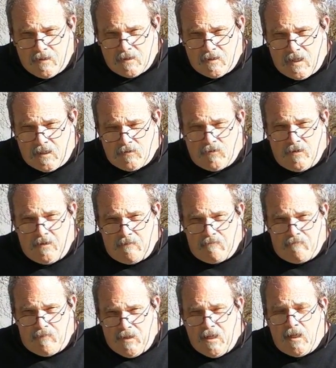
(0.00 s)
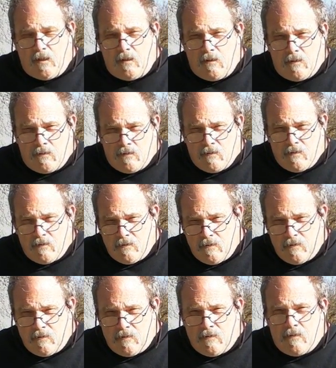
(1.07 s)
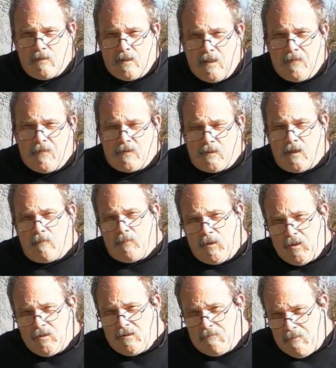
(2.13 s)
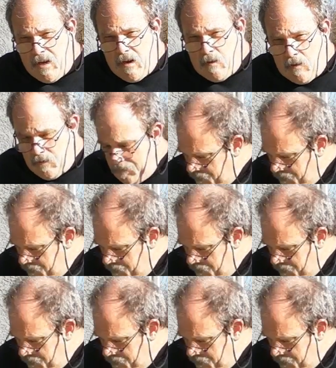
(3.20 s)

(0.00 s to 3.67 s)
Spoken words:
It's actually been in the sun producing power.